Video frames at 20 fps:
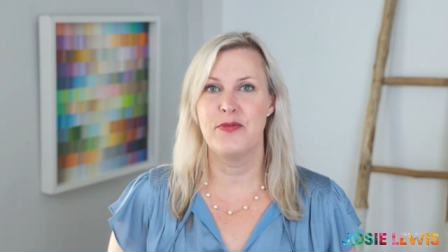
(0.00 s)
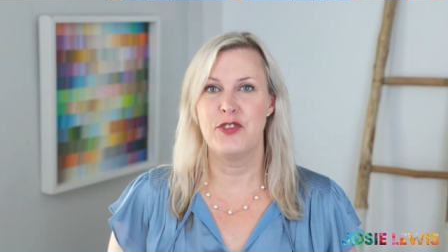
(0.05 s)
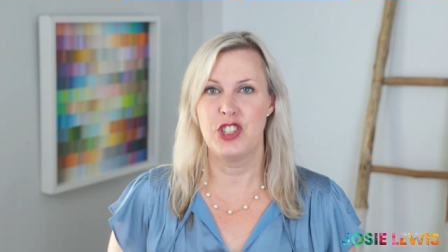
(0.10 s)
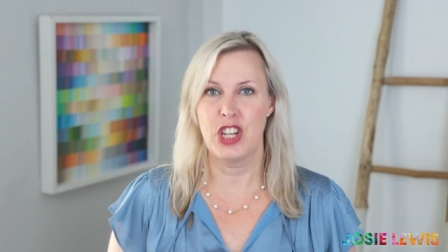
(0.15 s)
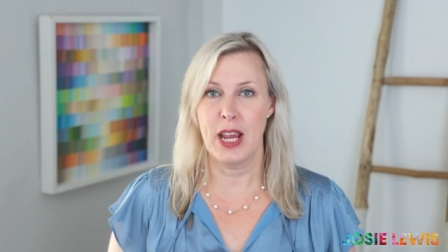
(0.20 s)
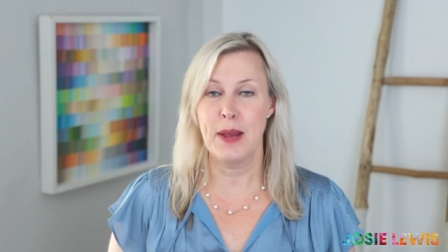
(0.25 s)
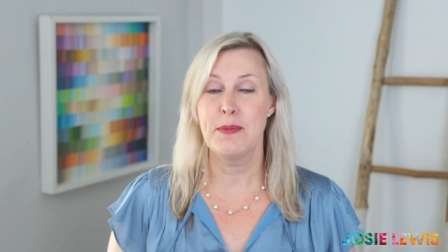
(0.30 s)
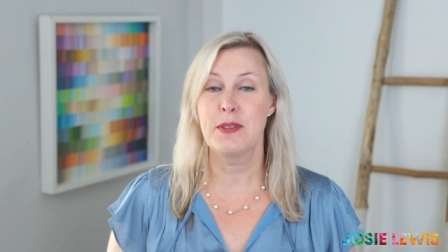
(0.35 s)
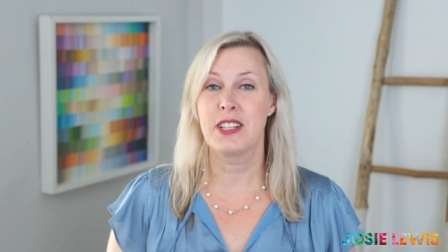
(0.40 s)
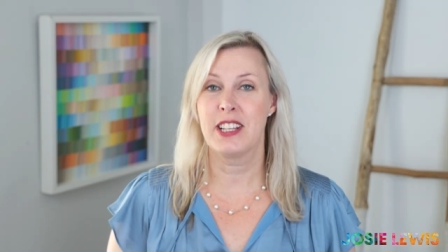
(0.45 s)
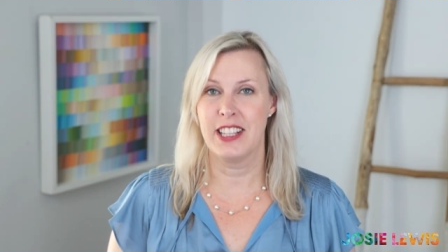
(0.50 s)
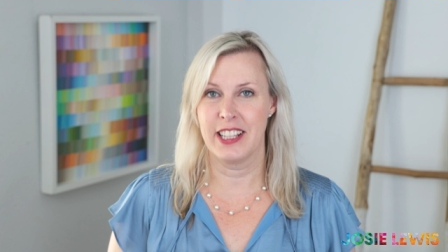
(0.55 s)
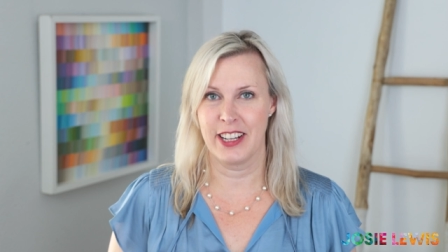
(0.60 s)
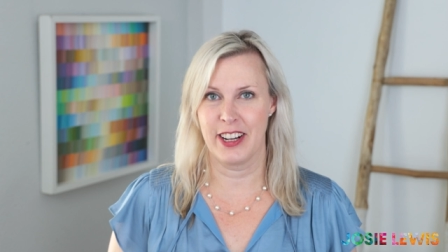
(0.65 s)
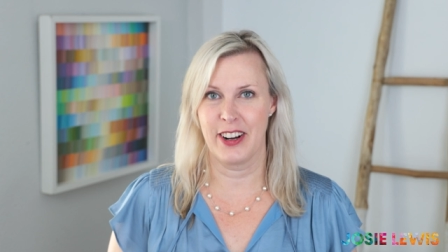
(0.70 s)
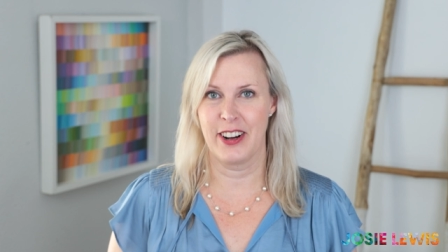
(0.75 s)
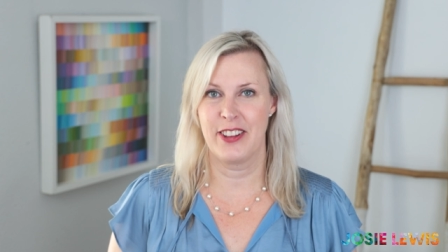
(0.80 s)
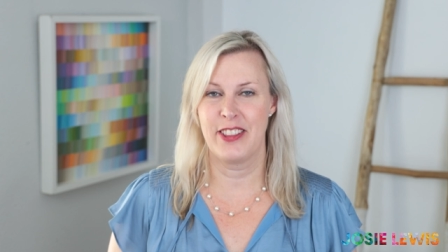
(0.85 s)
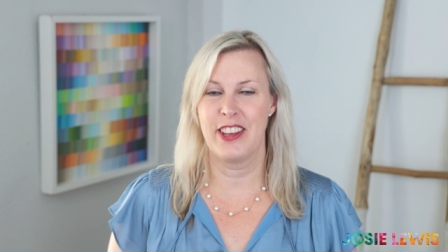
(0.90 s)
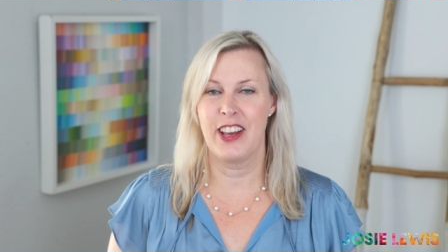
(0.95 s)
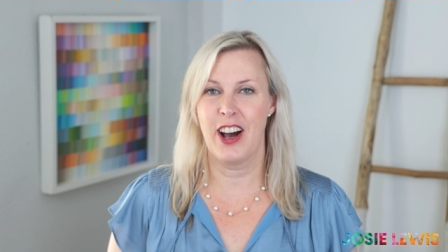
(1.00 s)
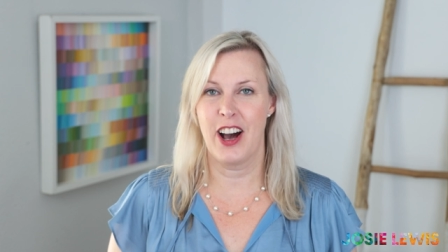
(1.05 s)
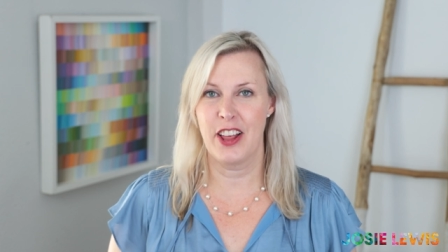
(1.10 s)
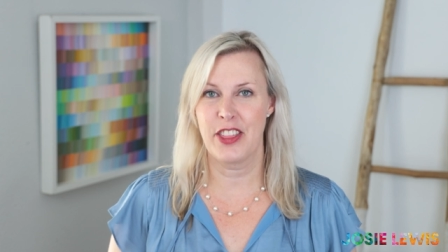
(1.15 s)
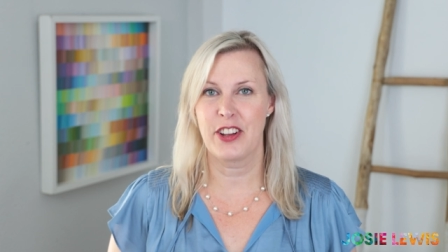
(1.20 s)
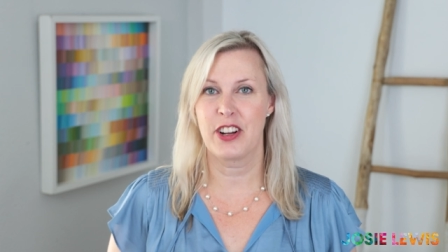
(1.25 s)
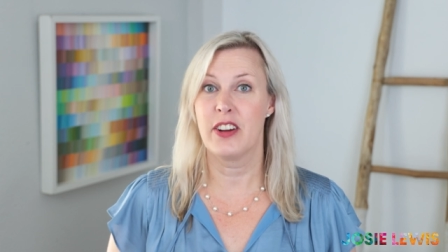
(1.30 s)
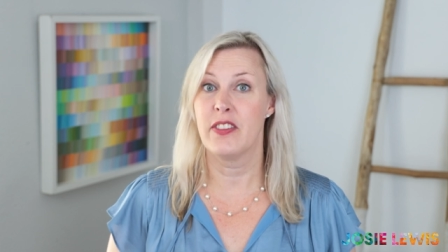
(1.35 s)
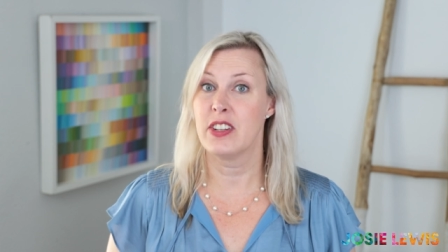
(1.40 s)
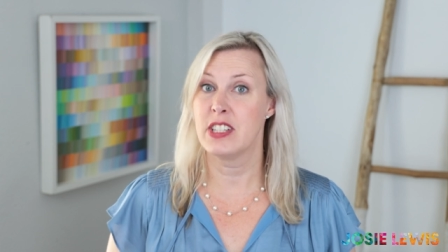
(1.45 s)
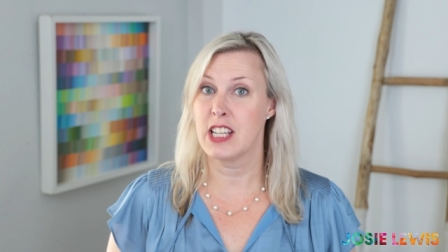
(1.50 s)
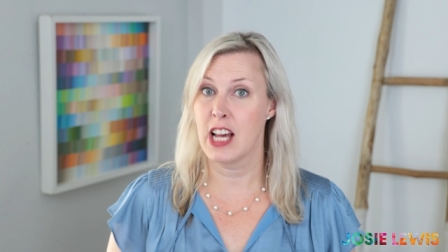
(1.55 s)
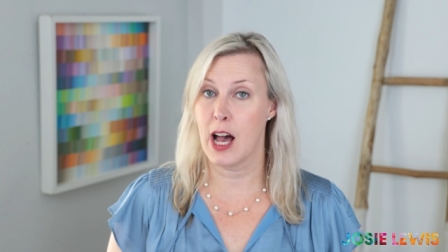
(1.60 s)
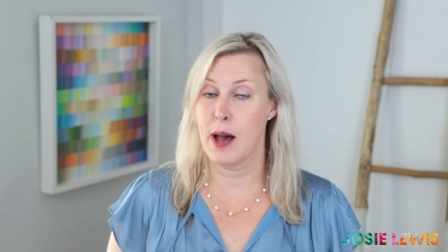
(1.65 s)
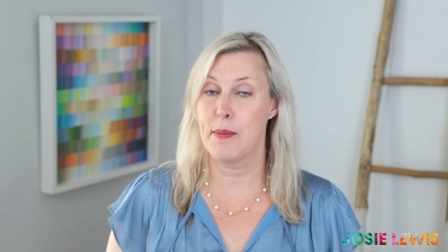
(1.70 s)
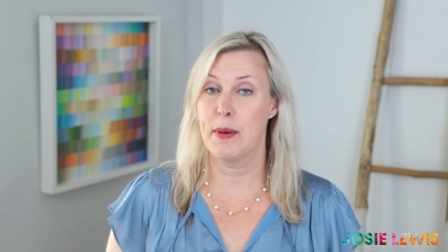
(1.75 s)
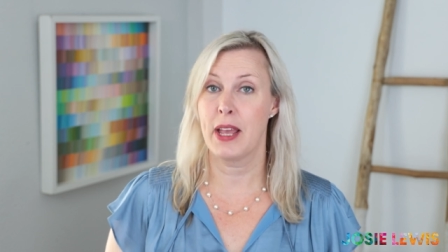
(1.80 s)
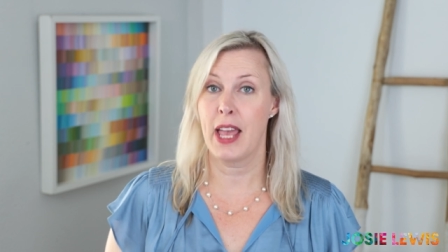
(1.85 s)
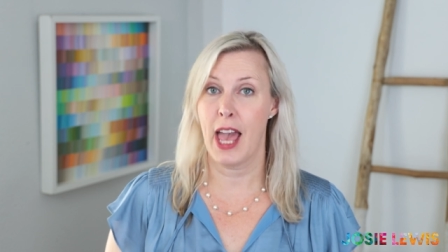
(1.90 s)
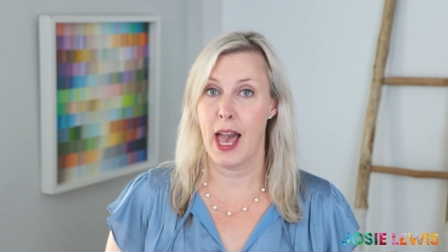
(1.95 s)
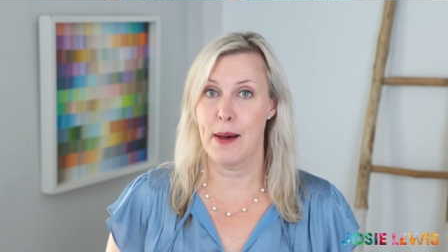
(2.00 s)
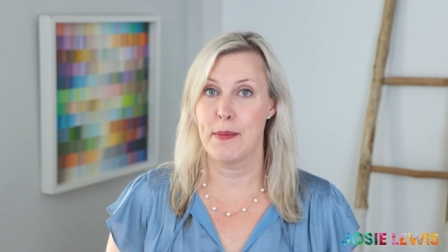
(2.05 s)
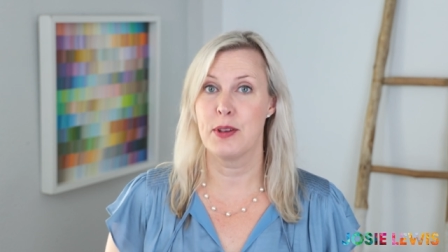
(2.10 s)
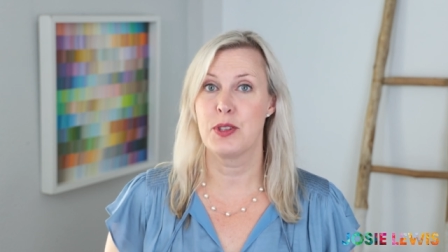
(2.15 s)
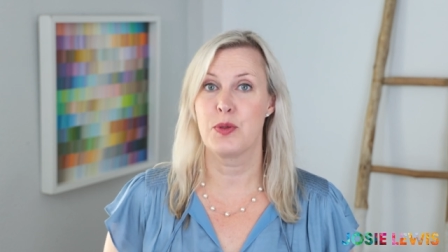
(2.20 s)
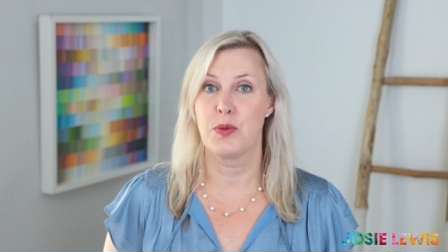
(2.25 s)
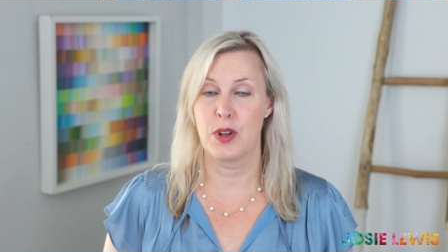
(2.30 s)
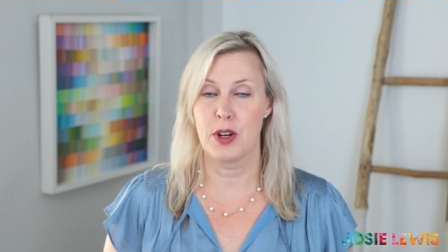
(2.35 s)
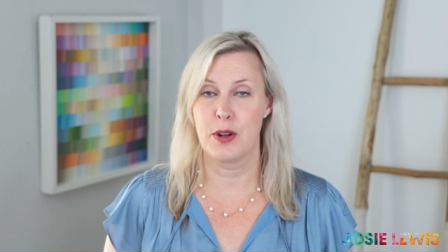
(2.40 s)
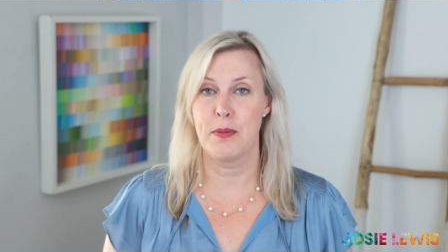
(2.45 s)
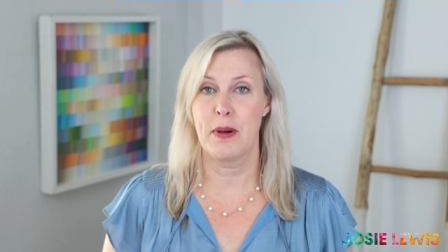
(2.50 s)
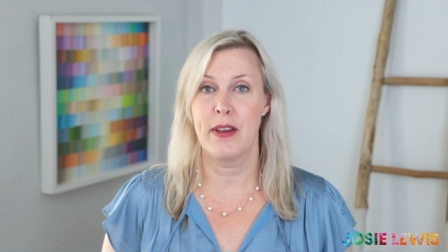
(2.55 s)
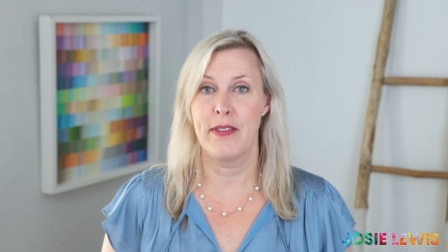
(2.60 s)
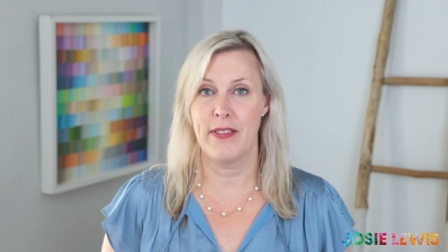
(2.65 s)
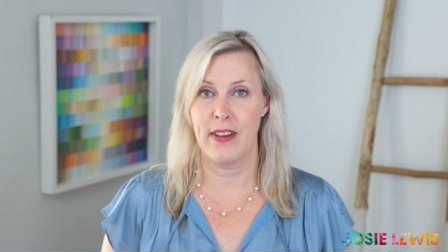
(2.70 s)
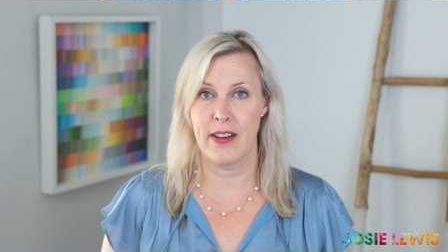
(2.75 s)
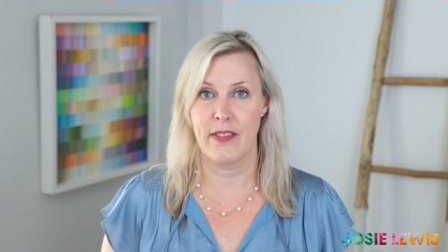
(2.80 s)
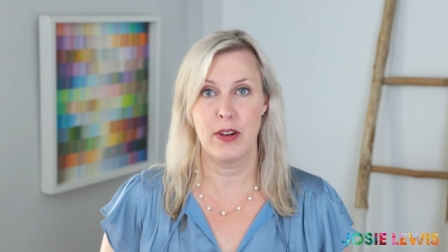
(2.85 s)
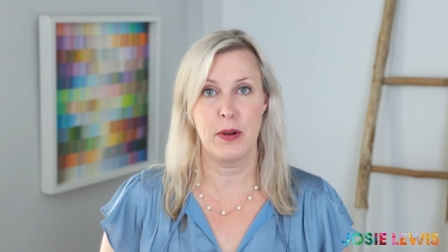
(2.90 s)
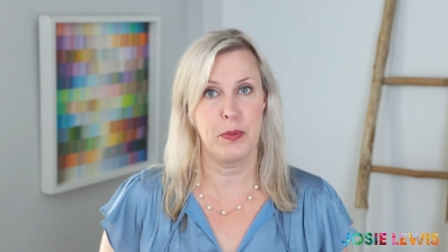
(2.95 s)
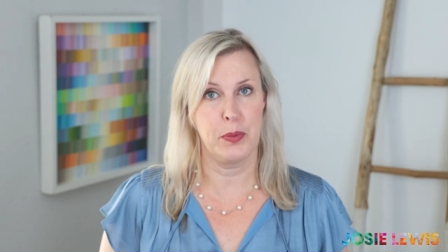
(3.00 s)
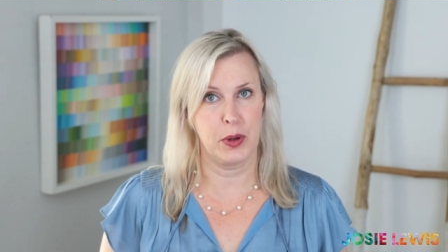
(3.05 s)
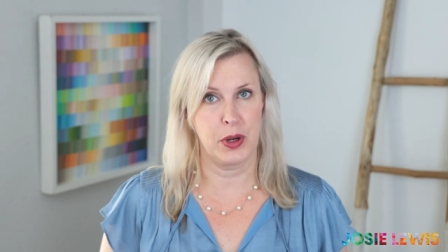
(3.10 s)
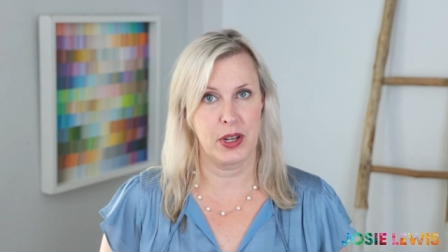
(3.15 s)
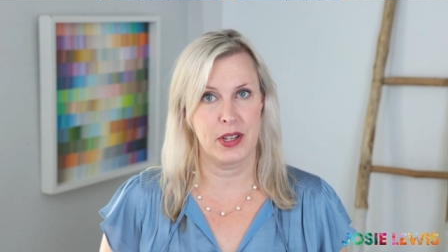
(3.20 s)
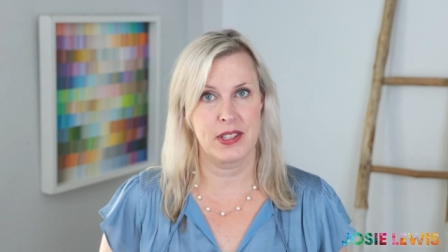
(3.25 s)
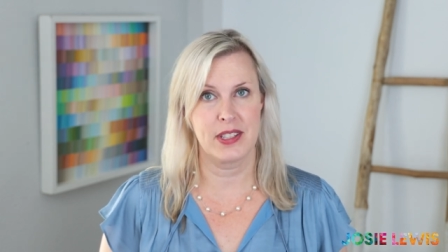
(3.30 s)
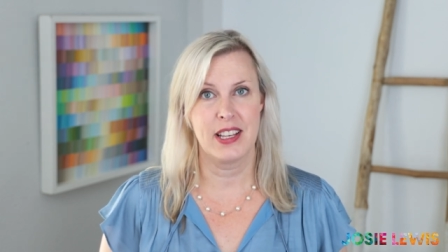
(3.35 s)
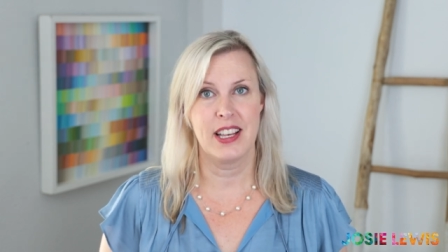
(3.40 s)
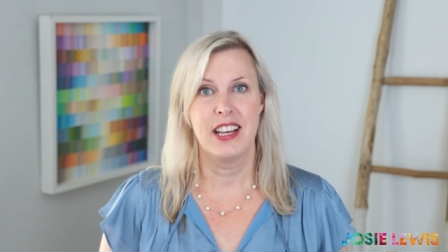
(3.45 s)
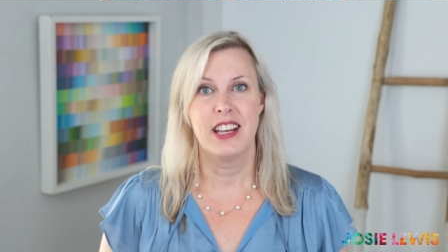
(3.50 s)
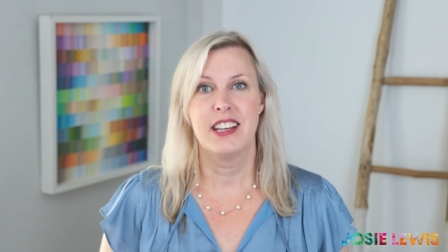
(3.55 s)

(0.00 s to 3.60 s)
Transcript: James Clear, the author of Atomic Habits, one of my favorite books,